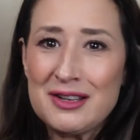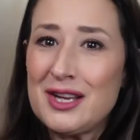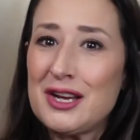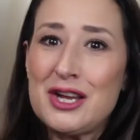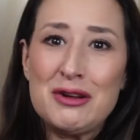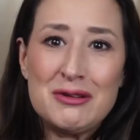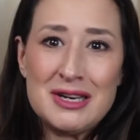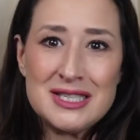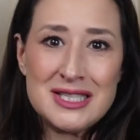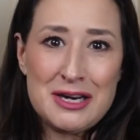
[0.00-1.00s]
the
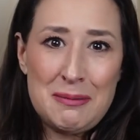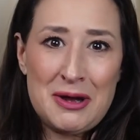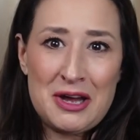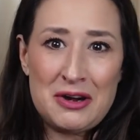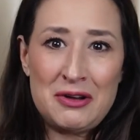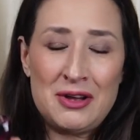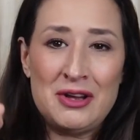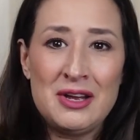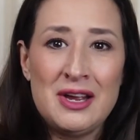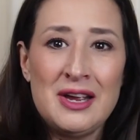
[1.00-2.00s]
cuteness in a bottle,
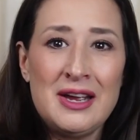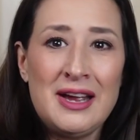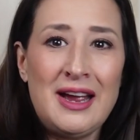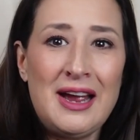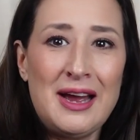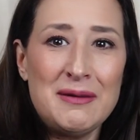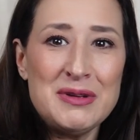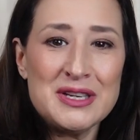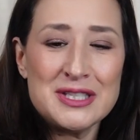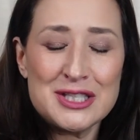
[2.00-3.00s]

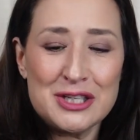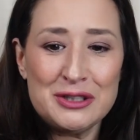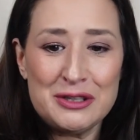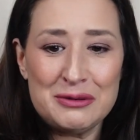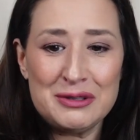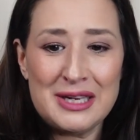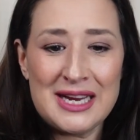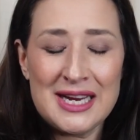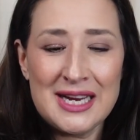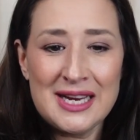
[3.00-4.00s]

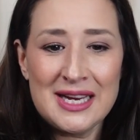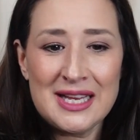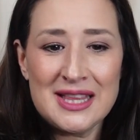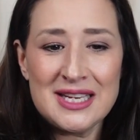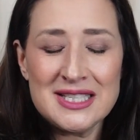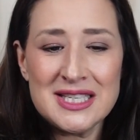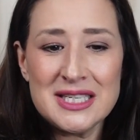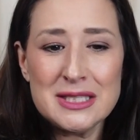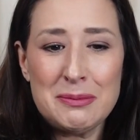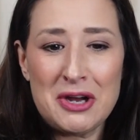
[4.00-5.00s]
absolutely. This
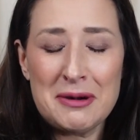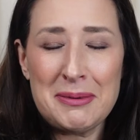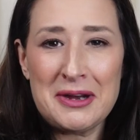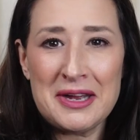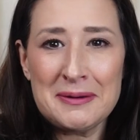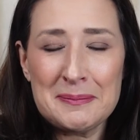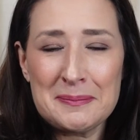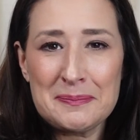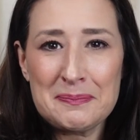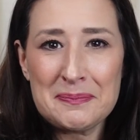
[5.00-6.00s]
is Bonbon. Bon
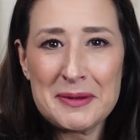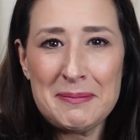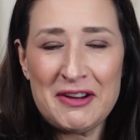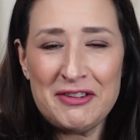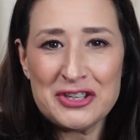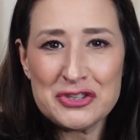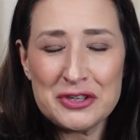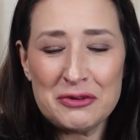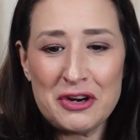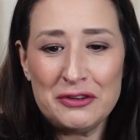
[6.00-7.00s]
by Viktor
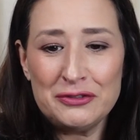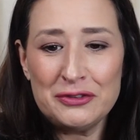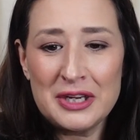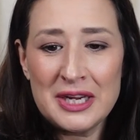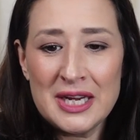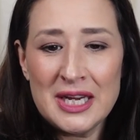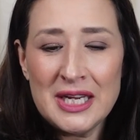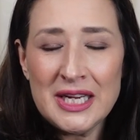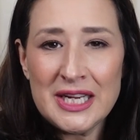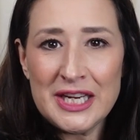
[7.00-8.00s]
and Rolf.
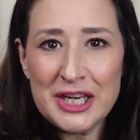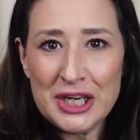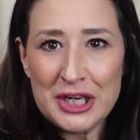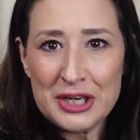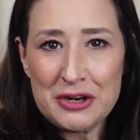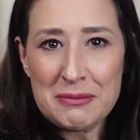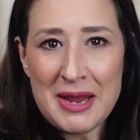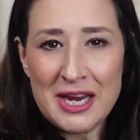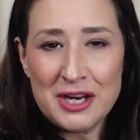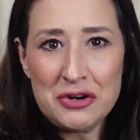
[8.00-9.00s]
Here, your
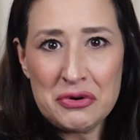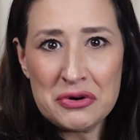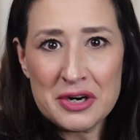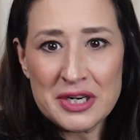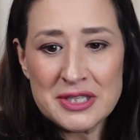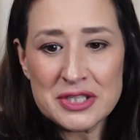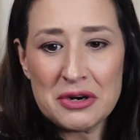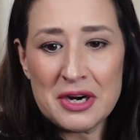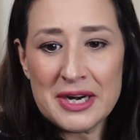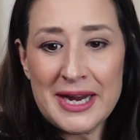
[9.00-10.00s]
main accords
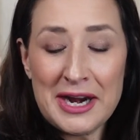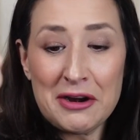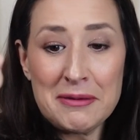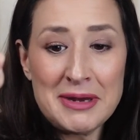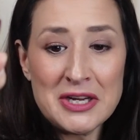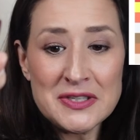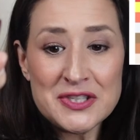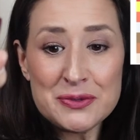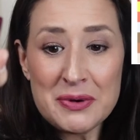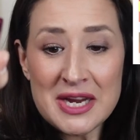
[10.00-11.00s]
are caramel,
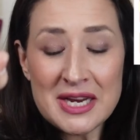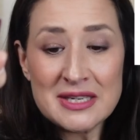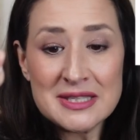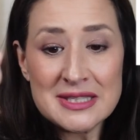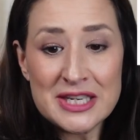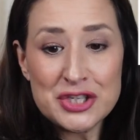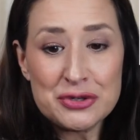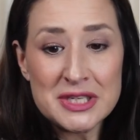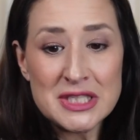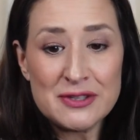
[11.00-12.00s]
sweet,
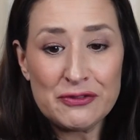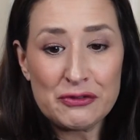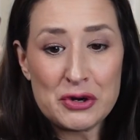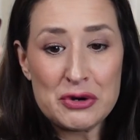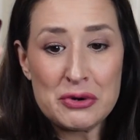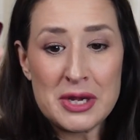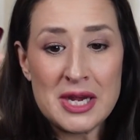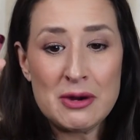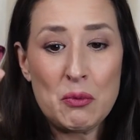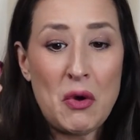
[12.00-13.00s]
citrus,
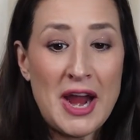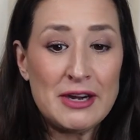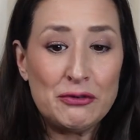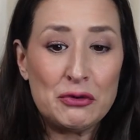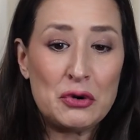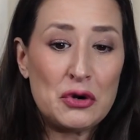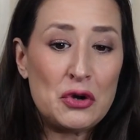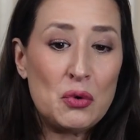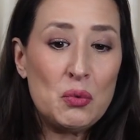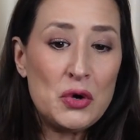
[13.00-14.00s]
fruity, white
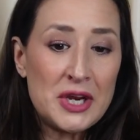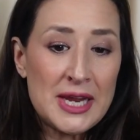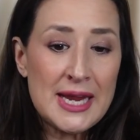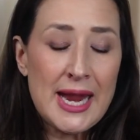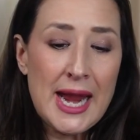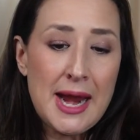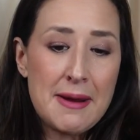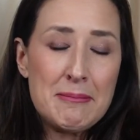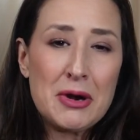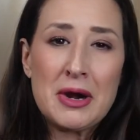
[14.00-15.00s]
floral, woody,
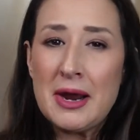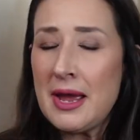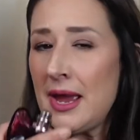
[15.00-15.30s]
amber,